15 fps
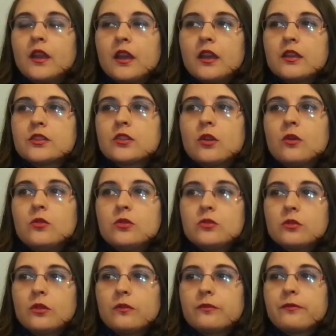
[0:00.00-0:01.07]
It's
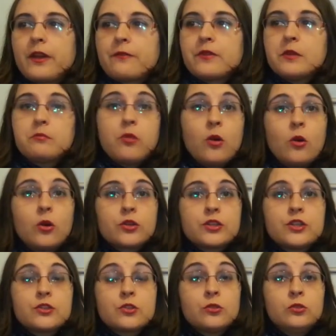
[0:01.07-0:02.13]
also very
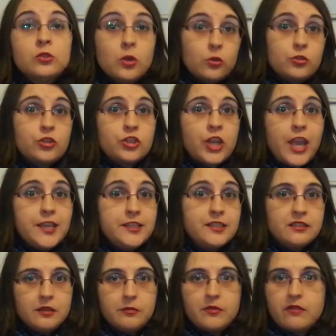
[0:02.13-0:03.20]
important to not chase
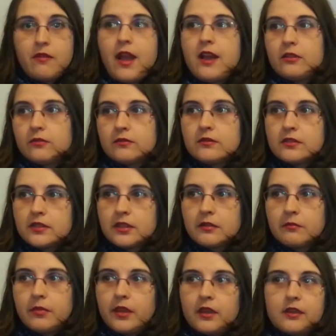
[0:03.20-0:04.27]
them around,
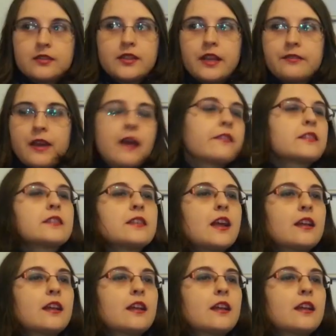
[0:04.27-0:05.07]
because I've had